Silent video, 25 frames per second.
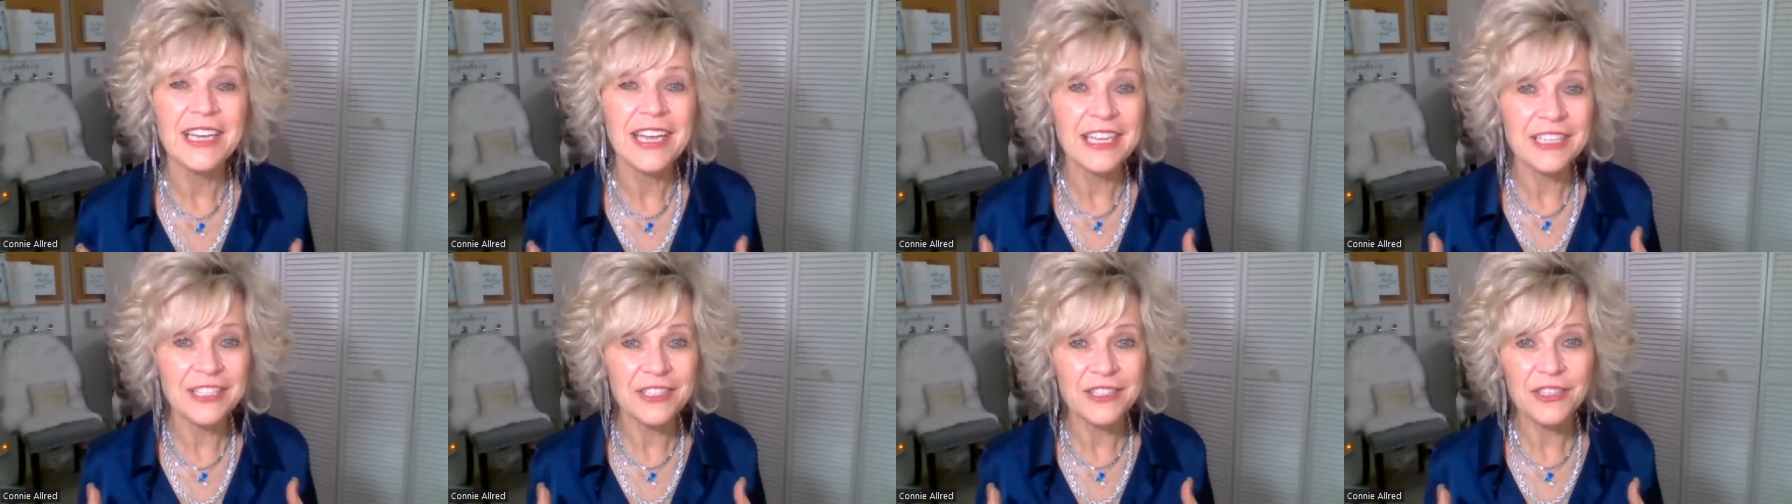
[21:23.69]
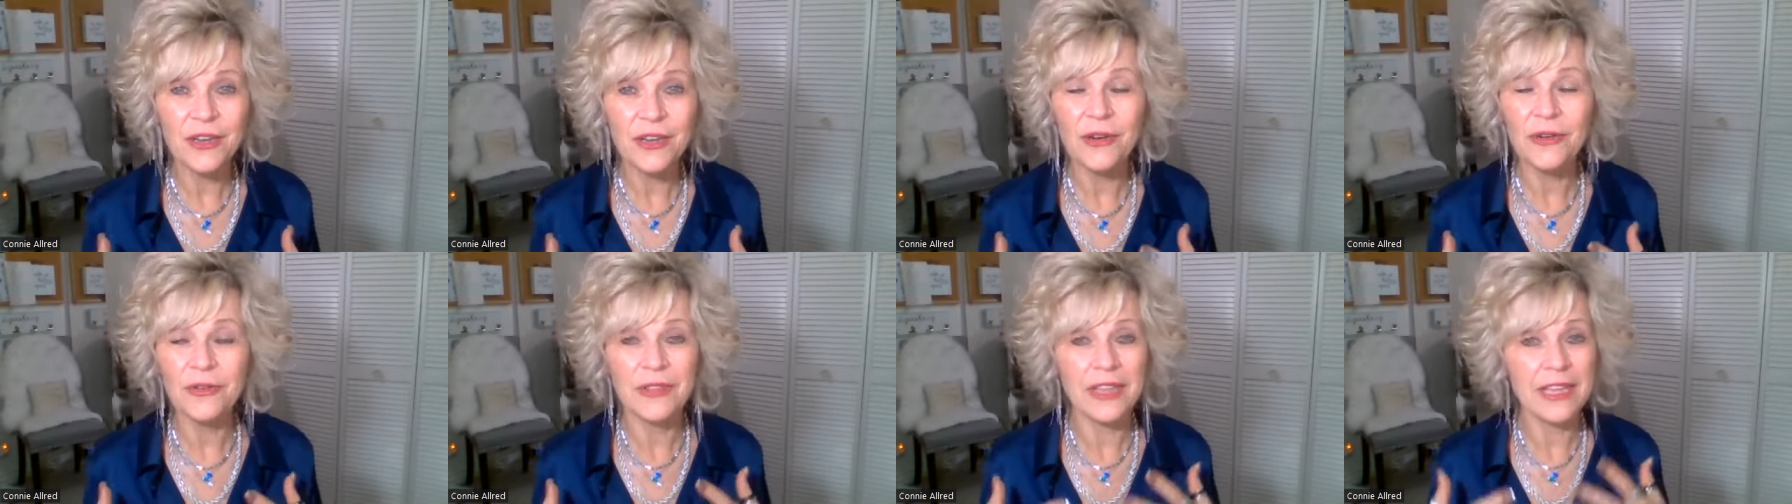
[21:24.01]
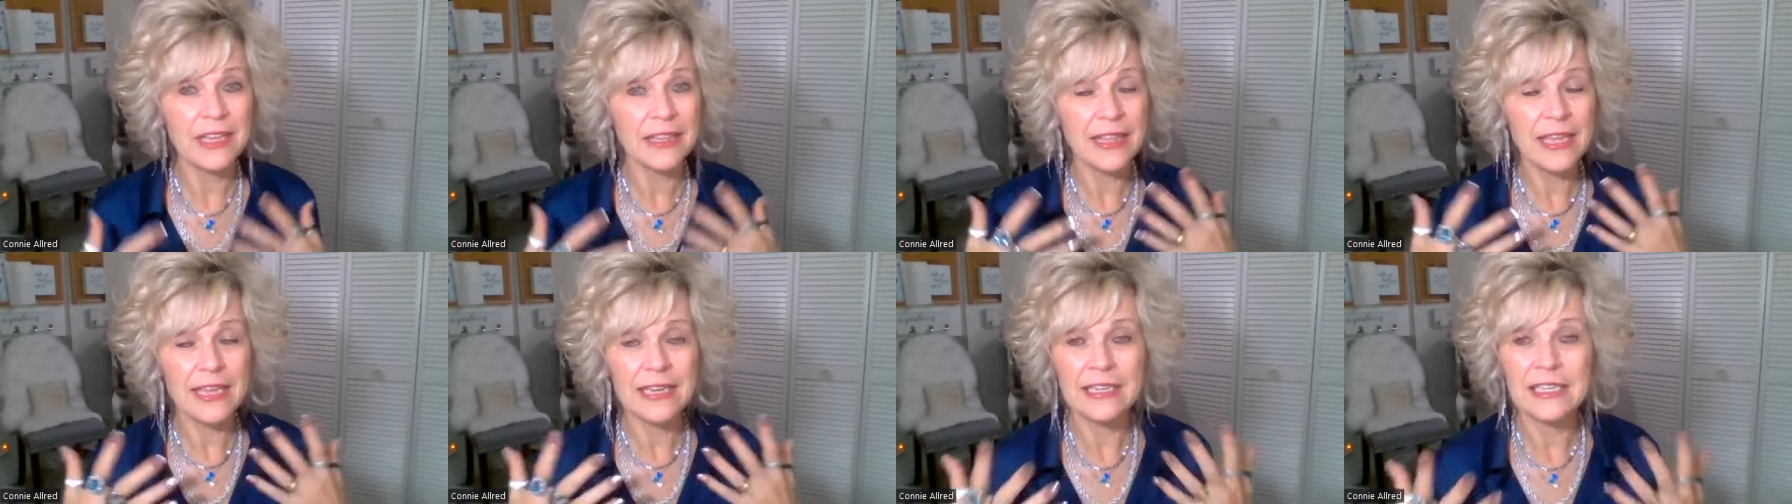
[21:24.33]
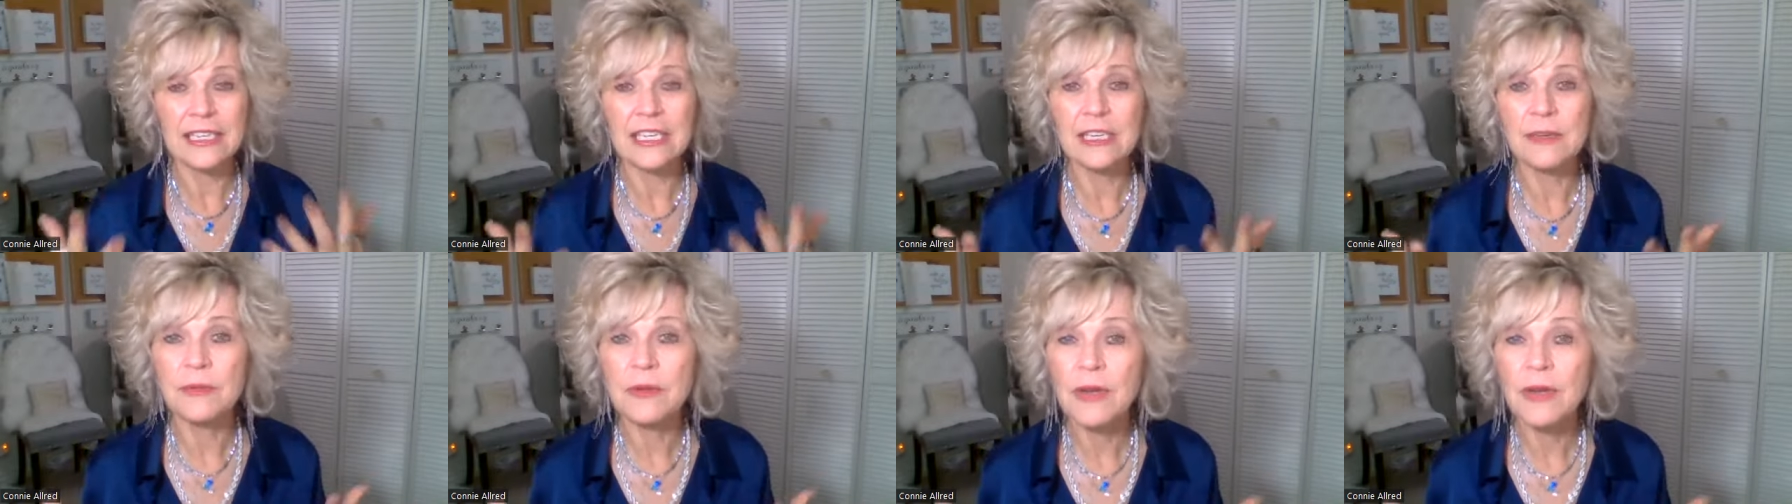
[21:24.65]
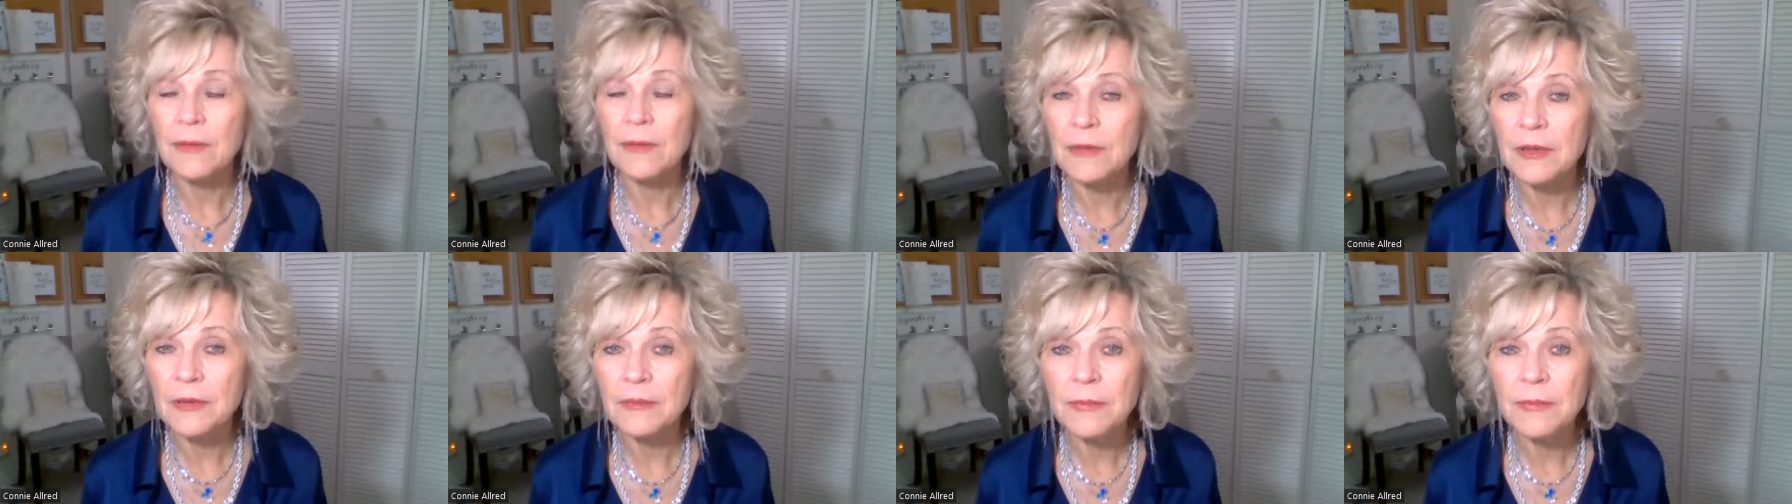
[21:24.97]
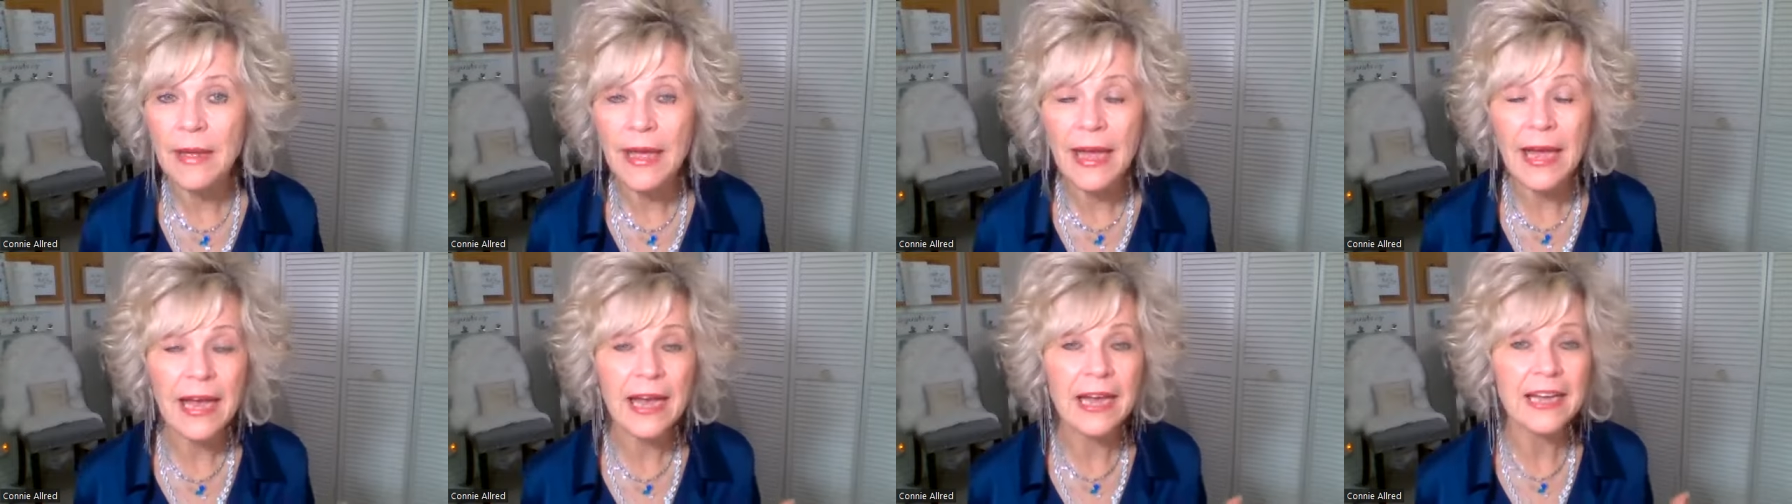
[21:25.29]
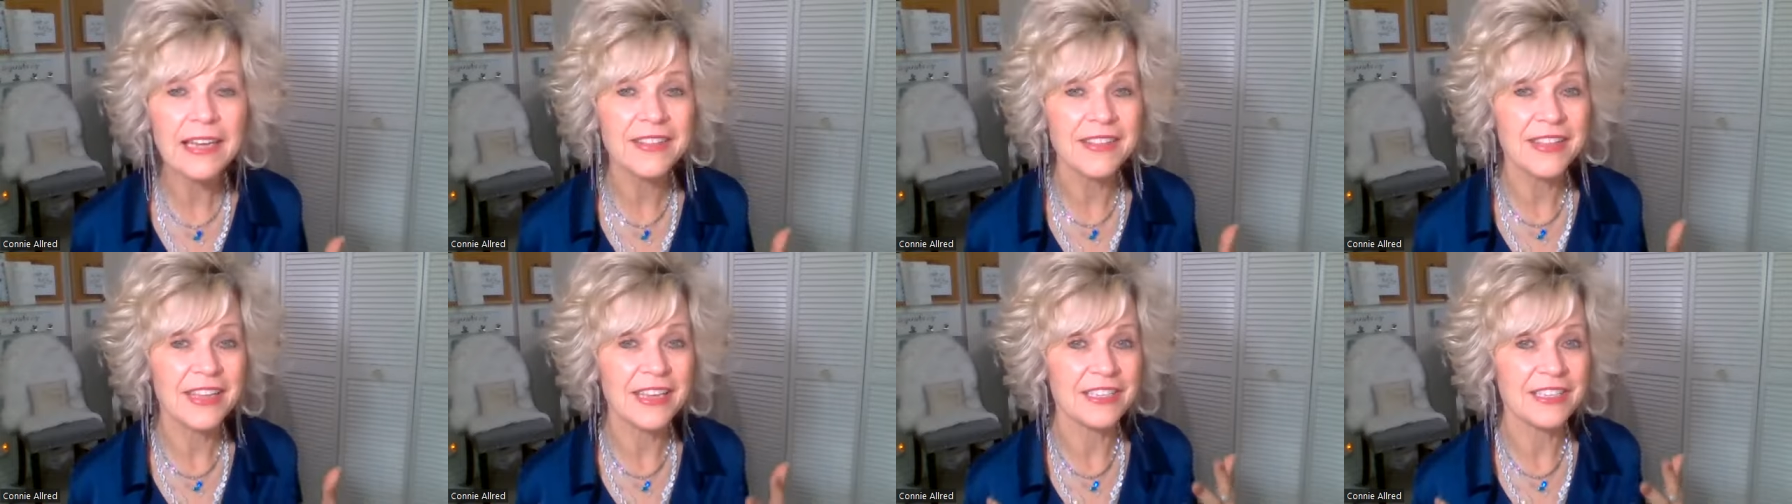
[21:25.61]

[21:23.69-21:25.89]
And so they then keep coming back.